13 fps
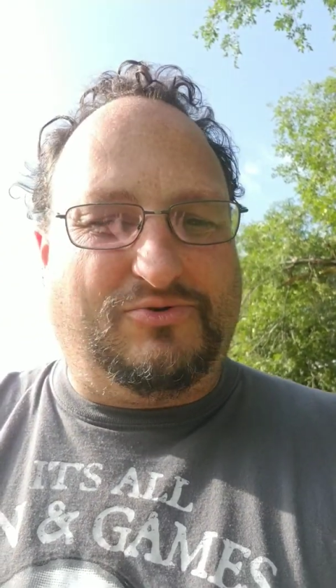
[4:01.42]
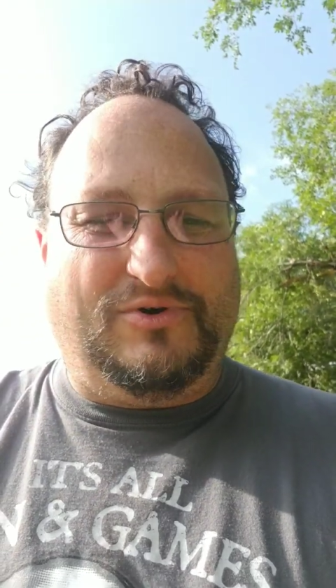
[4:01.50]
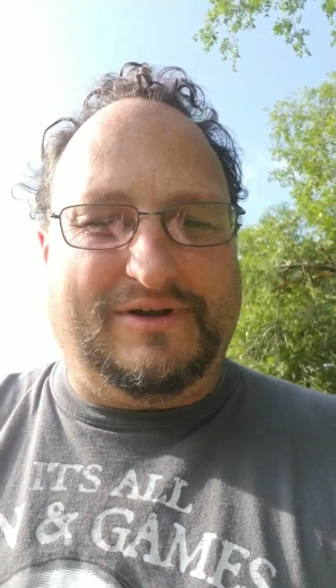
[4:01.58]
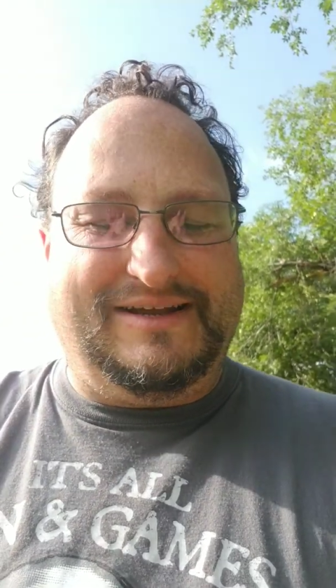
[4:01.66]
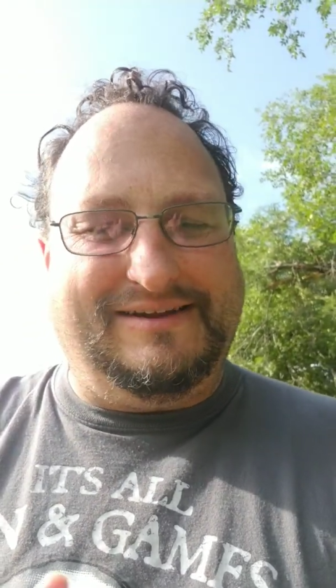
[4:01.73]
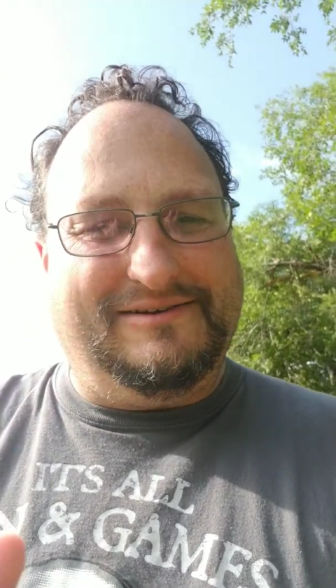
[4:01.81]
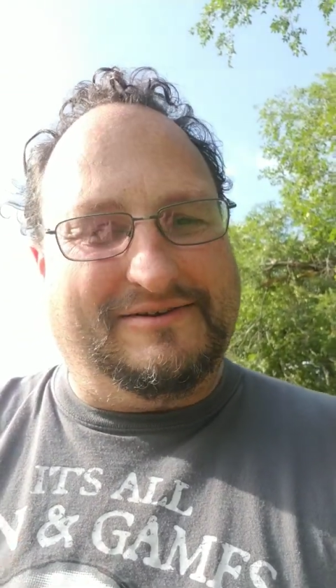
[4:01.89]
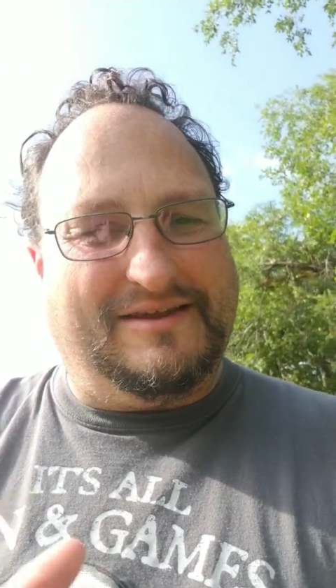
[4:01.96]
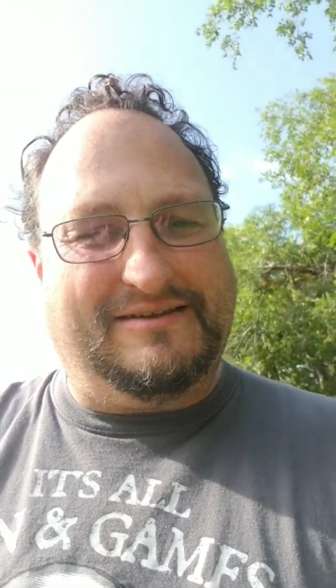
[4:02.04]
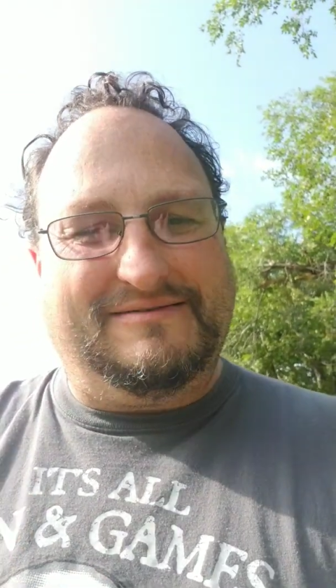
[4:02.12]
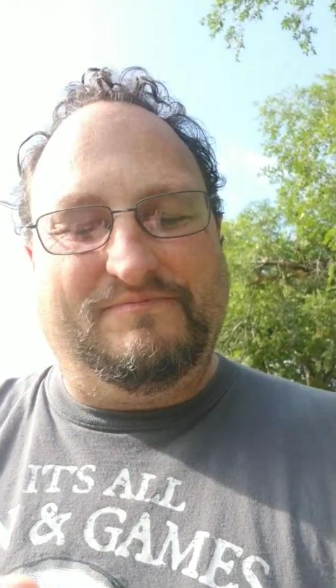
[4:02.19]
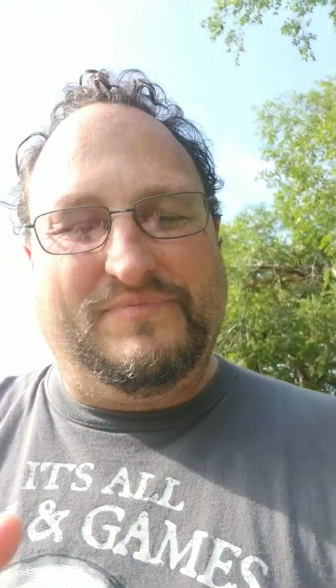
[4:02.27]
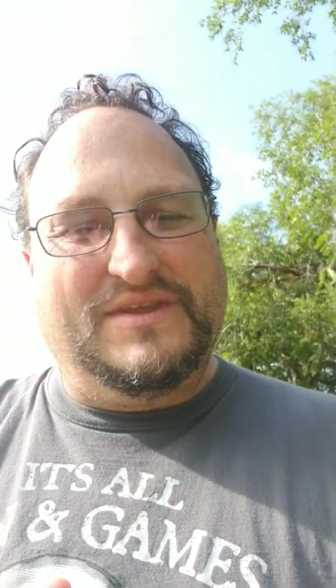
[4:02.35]
one, I know that
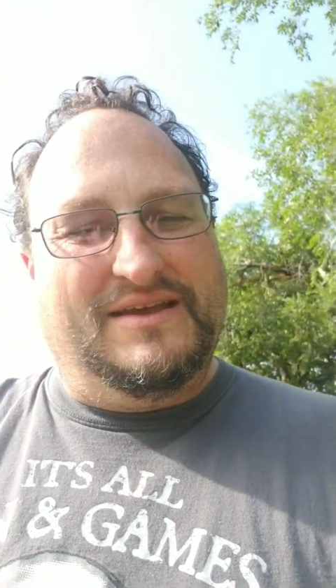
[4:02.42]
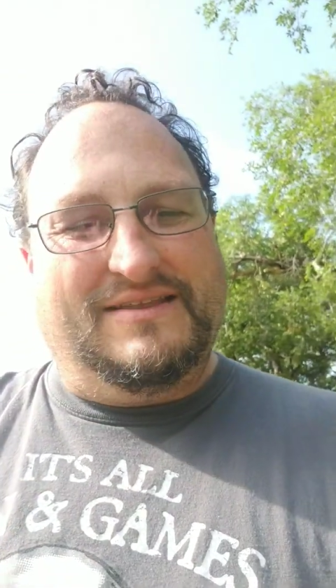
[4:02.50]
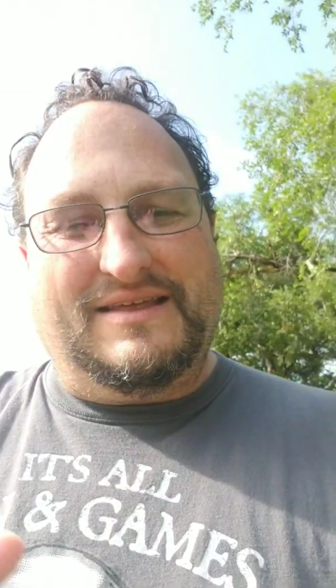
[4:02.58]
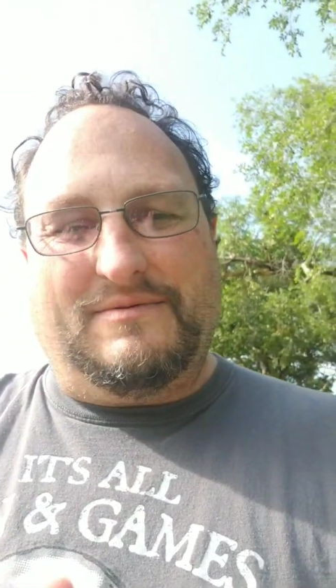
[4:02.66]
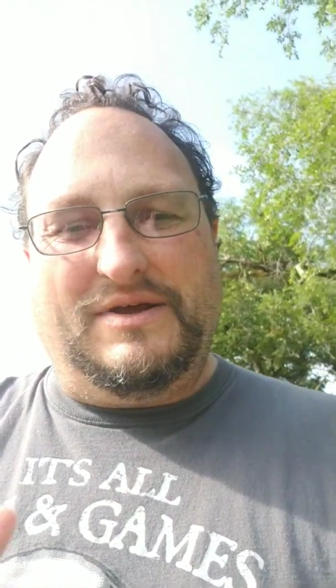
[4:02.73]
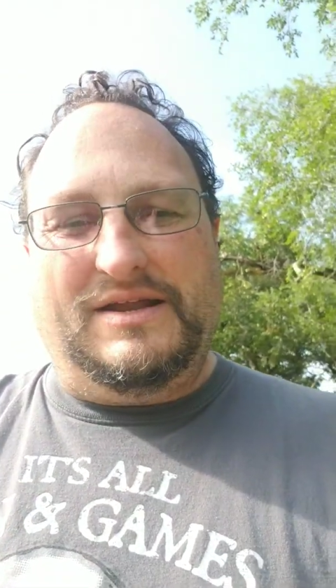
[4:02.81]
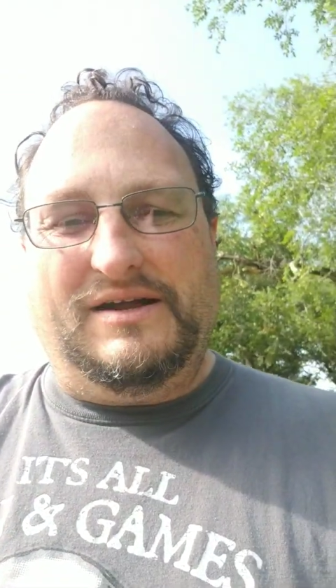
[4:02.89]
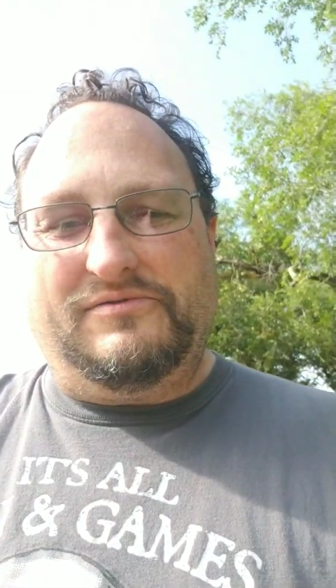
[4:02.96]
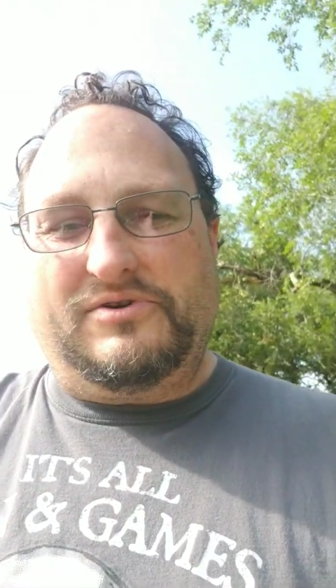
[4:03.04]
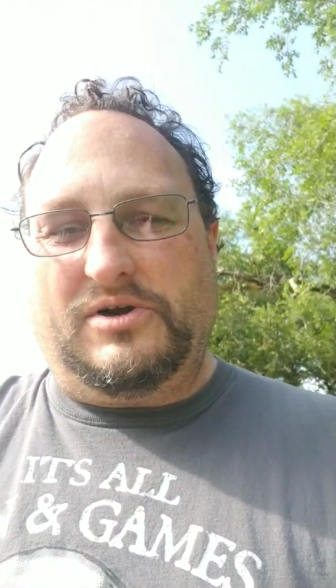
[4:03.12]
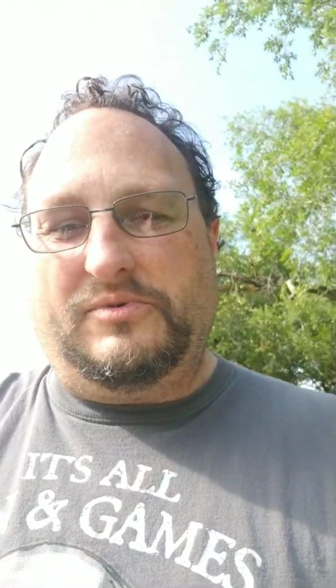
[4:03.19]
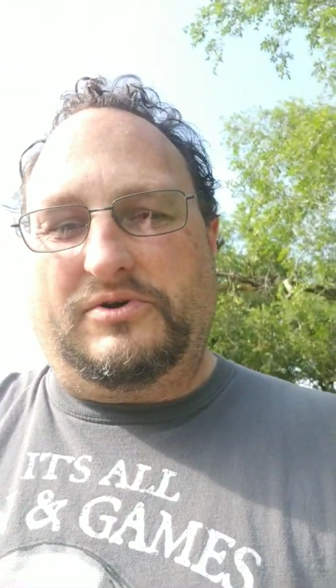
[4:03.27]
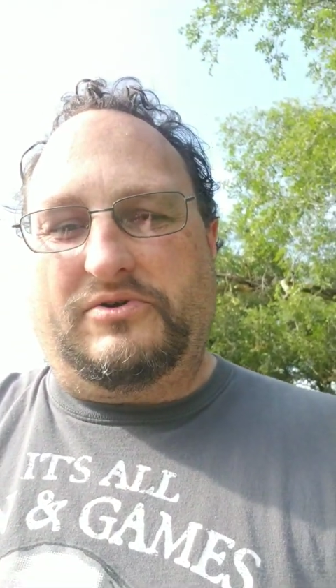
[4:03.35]
that may not have
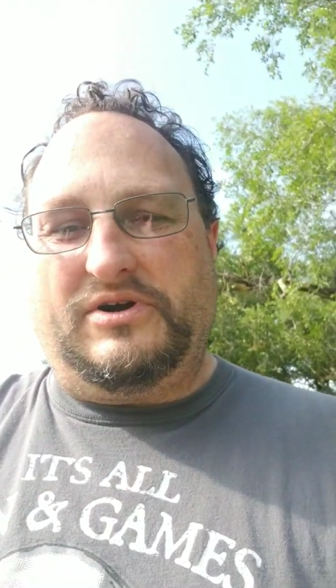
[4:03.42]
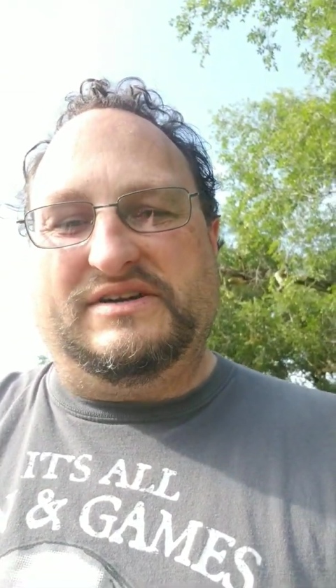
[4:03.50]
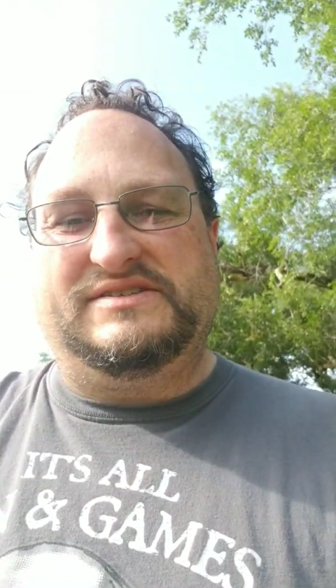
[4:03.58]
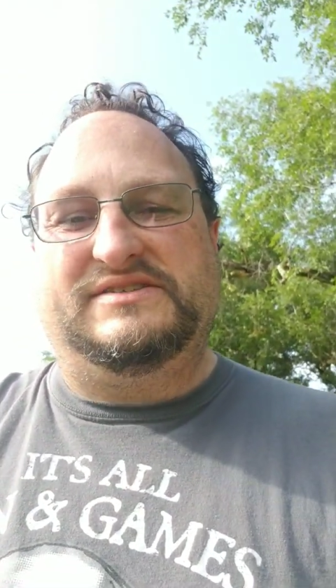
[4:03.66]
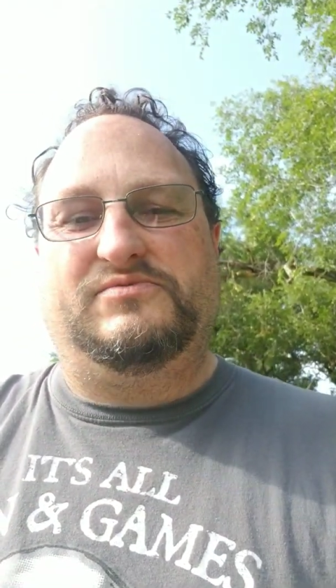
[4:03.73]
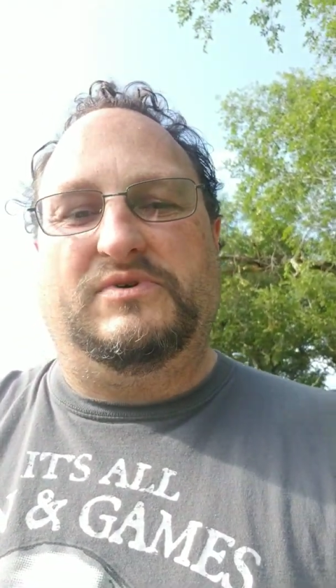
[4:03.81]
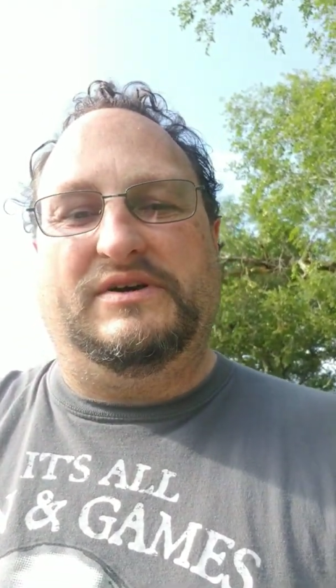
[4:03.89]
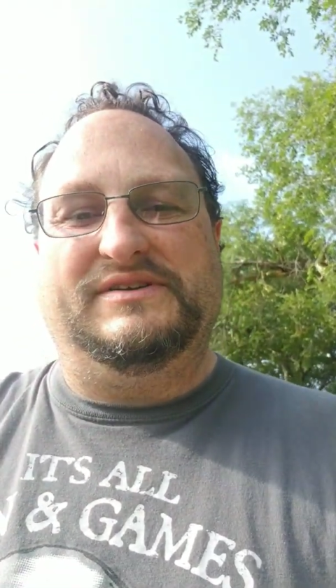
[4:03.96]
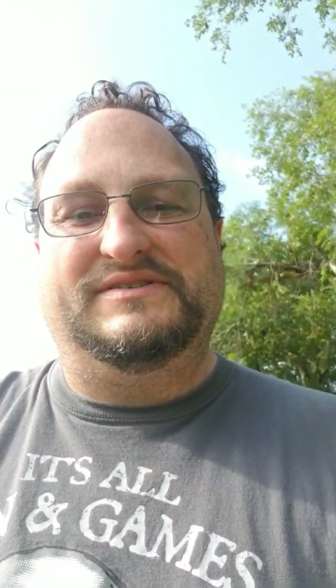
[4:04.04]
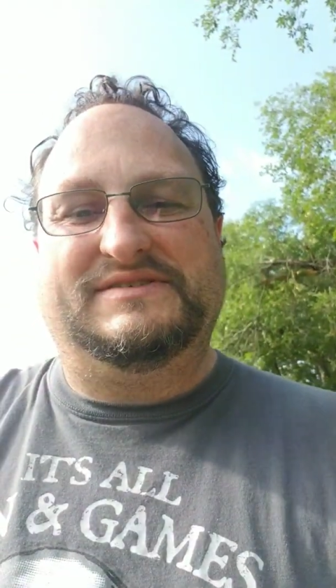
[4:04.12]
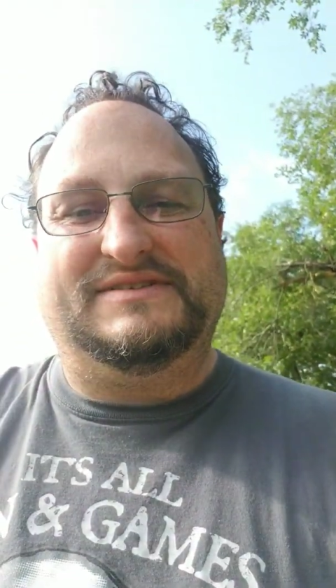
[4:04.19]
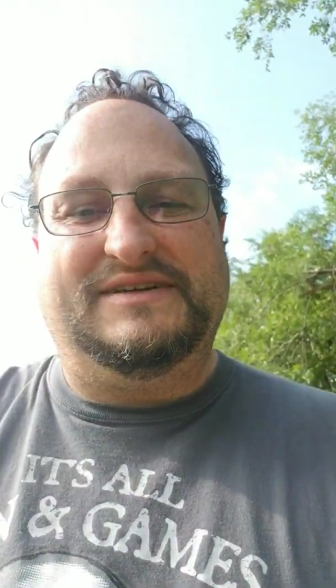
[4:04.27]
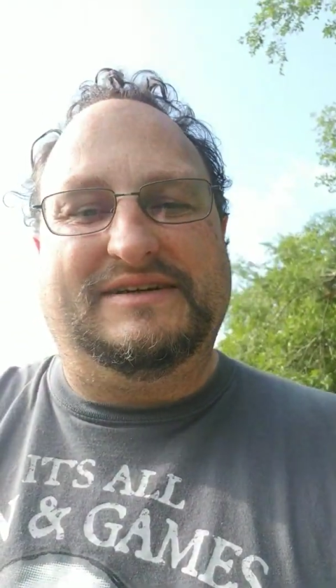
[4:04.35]
come across as well
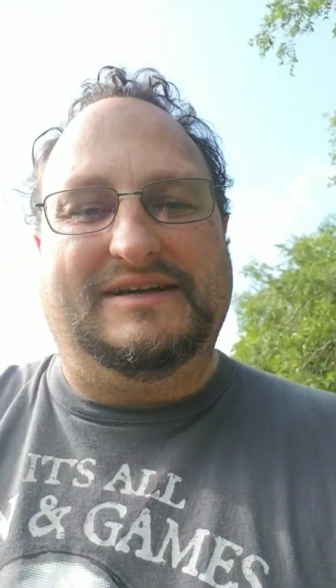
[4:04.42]
as uh,